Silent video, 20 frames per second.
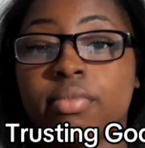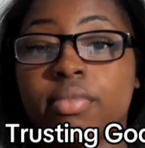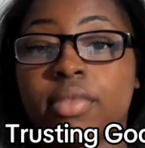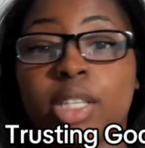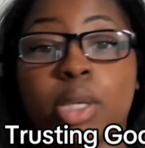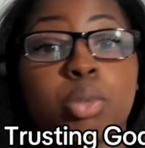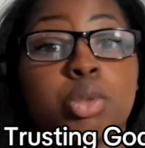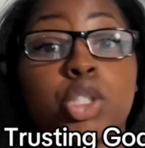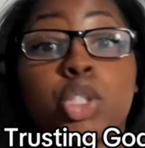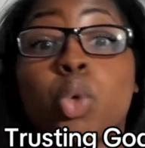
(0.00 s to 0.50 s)

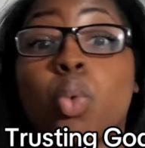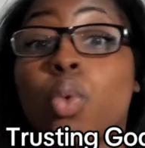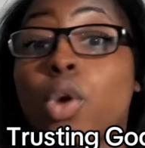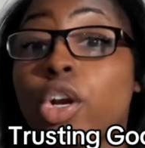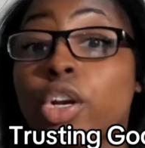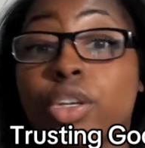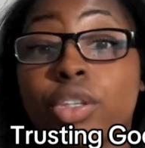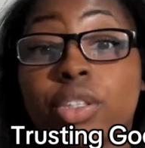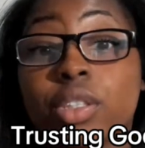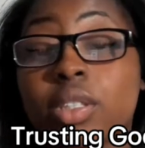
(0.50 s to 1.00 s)
It was the
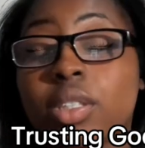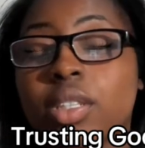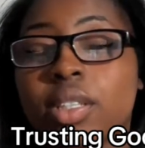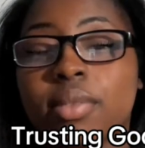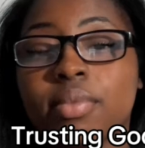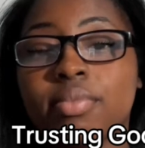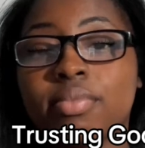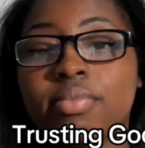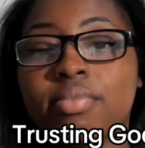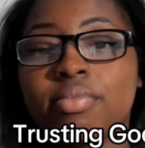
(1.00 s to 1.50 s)
worst.
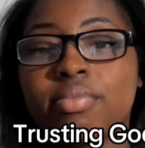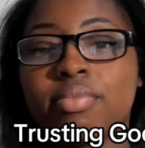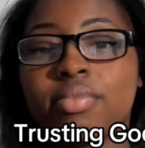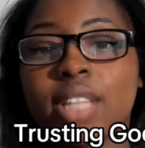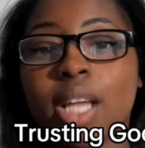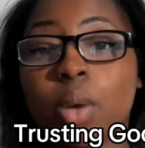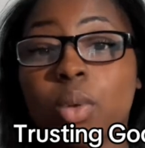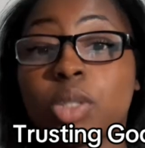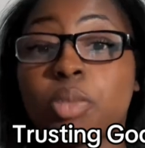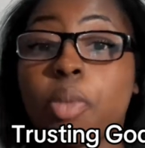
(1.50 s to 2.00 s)

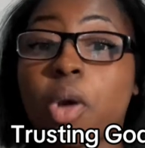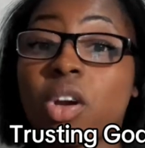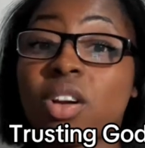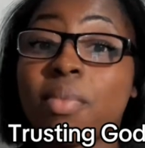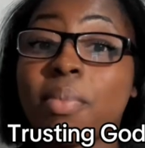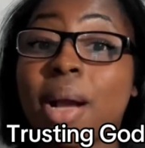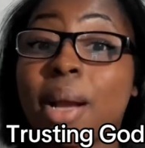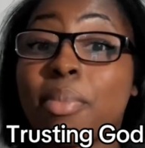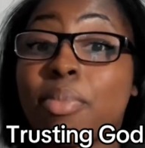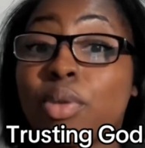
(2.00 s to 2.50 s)
That was part
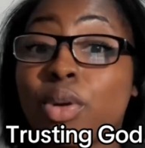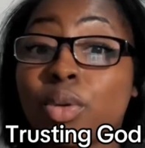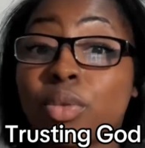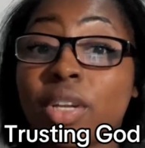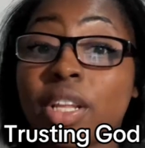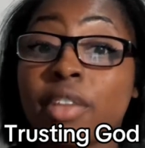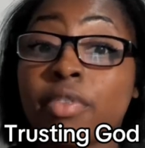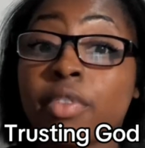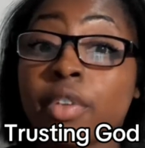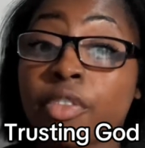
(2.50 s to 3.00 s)
of my
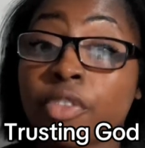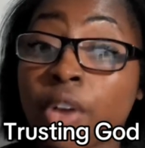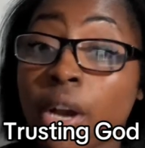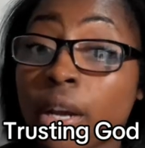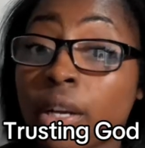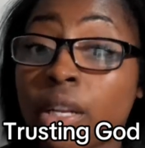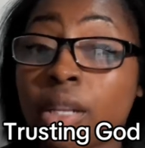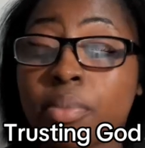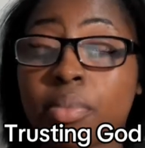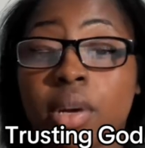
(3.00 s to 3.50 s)
pruning,
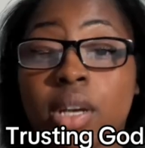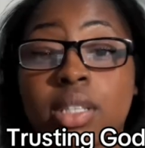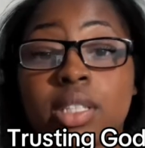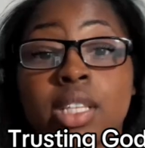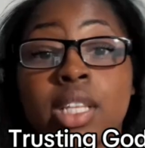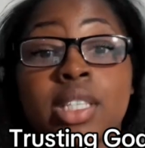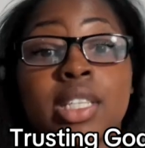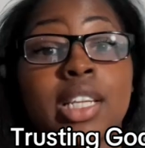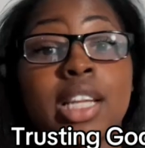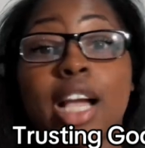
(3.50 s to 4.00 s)
refining
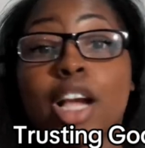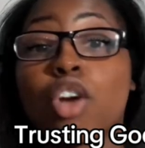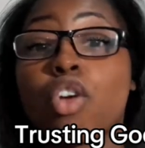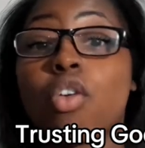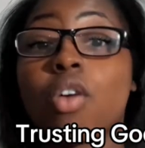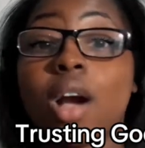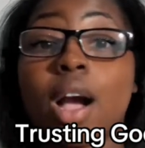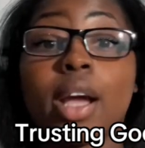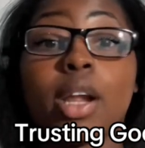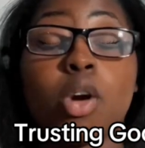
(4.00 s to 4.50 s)
process, and I
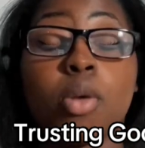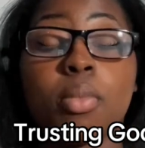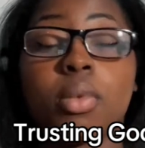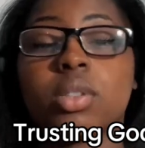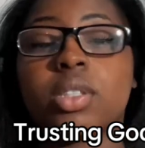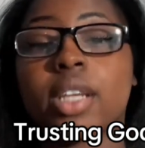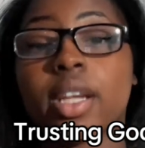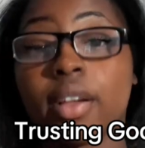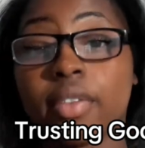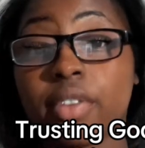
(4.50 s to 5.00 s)
cried
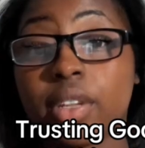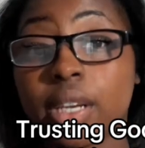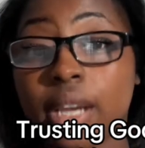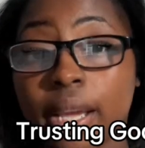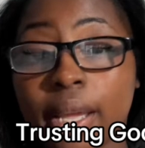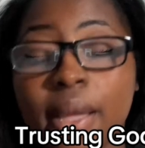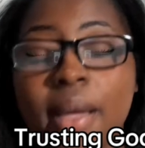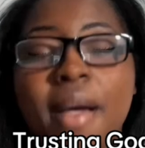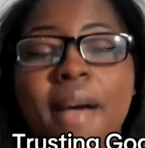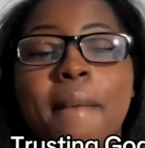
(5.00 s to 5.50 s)
almost every
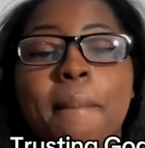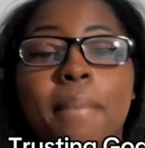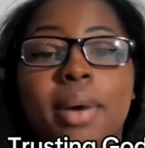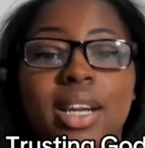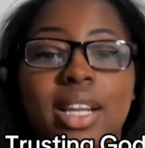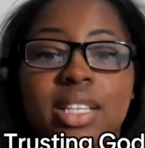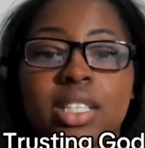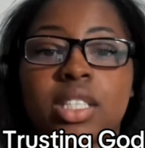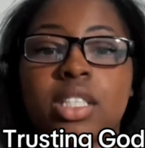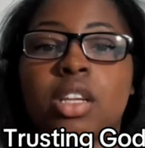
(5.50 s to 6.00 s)
night, but
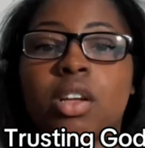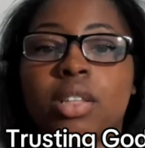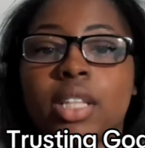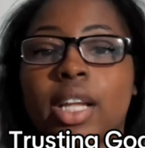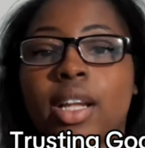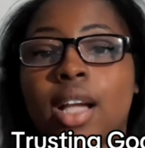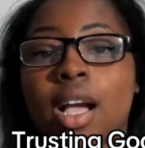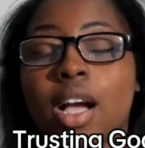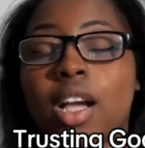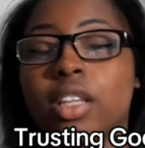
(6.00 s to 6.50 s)
I still
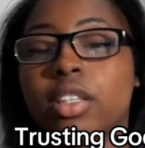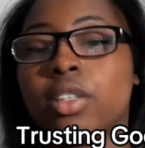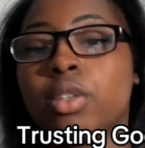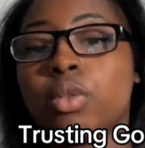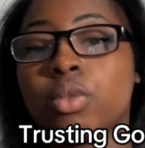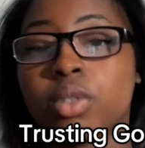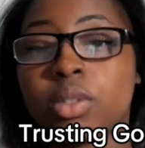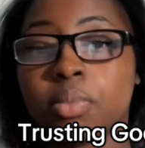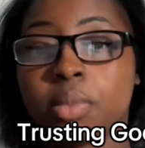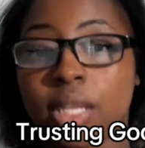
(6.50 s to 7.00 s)
let God
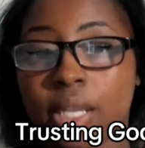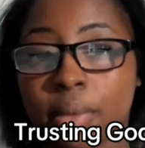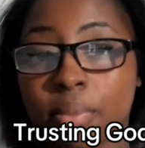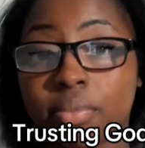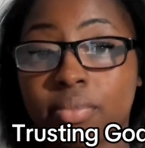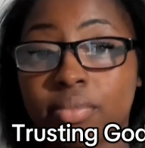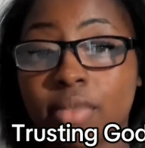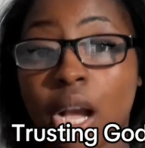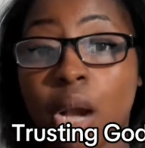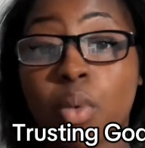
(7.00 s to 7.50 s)
use me.
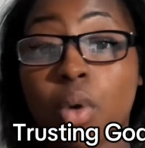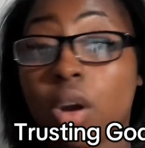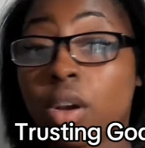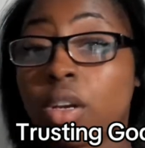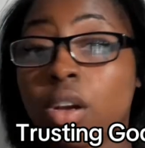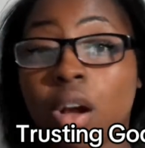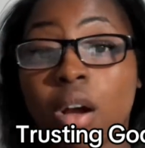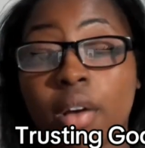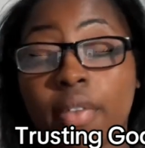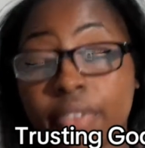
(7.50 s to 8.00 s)
I walk
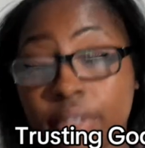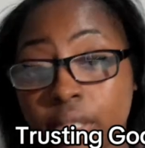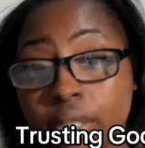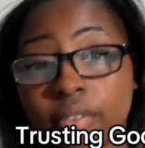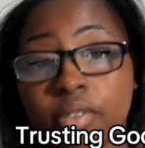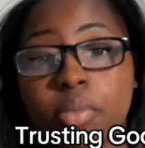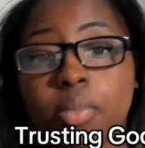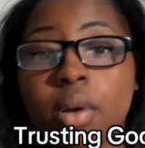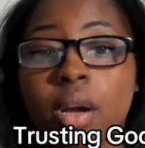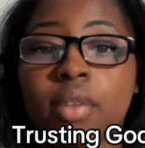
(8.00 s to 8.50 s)
in the office
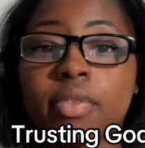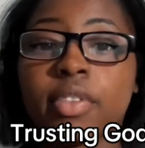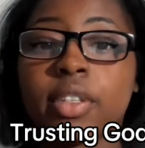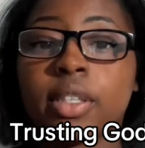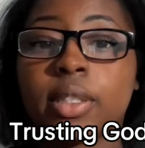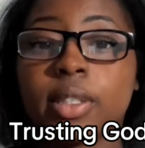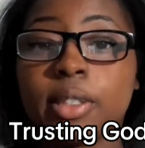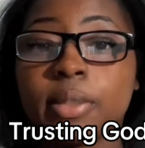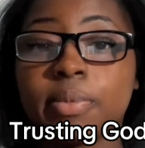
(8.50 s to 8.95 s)
of a prophet.